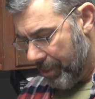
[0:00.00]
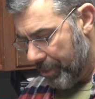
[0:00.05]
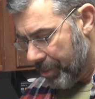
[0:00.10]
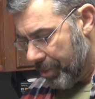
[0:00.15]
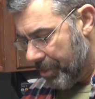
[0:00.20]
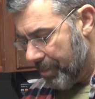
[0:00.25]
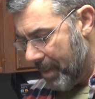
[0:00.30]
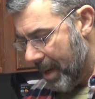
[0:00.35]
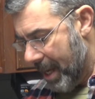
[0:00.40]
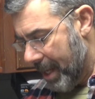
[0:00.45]

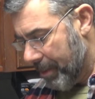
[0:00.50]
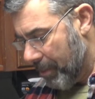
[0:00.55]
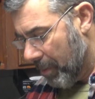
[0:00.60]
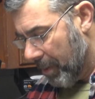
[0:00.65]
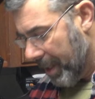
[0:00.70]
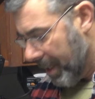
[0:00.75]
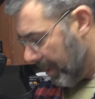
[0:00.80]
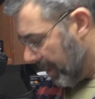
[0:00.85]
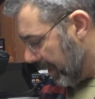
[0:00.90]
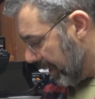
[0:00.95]
user's
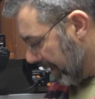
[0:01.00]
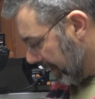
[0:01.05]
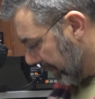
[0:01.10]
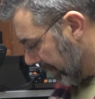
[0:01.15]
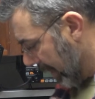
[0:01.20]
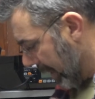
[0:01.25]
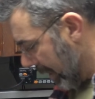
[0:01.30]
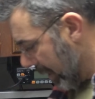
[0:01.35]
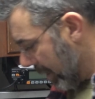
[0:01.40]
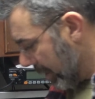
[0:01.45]
manual here. It does
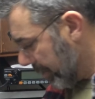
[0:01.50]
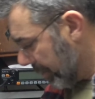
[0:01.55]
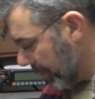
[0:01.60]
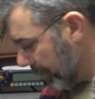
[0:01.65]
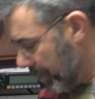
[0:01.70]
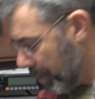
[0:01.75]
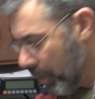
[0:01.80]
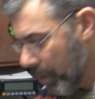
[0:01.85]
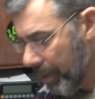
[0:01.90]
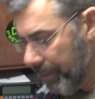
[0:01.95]
say also
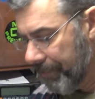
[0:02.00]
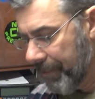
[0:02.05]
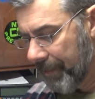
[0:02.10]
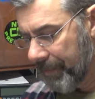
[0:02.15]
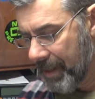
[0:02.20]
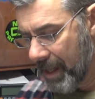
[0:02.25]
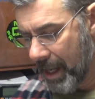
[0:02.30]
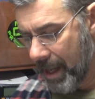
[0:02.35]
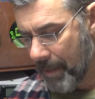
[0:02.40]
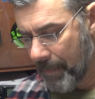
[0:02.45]
uh,
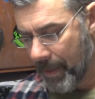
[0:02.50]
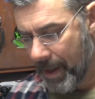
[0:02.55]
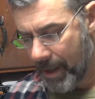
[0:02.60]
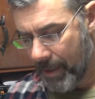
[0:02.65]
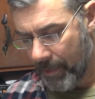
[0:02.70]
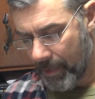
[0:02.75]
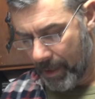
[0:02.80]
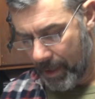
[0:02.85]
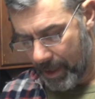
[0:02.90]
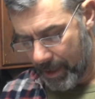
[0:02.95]
250 amp
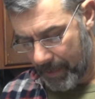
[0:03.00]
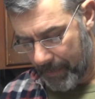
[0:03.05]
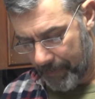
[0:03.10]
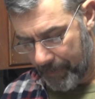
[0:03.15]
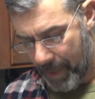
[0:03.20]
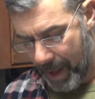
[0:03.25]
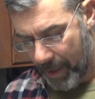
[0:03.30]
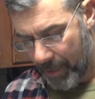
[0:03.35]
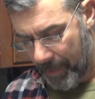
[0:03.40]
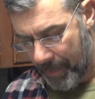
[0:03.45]
hour uh,
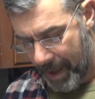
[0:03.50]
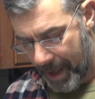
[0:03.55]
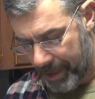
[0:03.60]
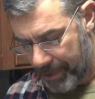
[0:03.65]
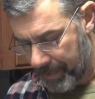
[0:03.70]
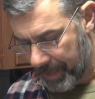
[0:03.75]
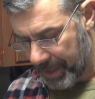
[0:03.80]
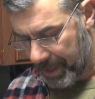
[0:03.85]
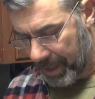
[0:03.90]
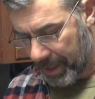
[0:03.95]
battery
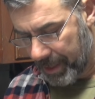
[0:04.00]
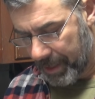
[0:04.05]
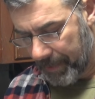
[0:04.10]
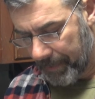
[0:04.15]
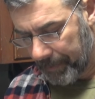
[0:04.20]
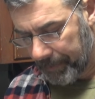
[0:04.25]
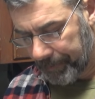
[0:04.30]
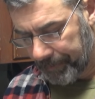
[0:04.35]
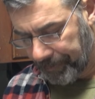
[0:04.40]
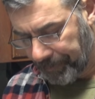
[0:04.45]
management system.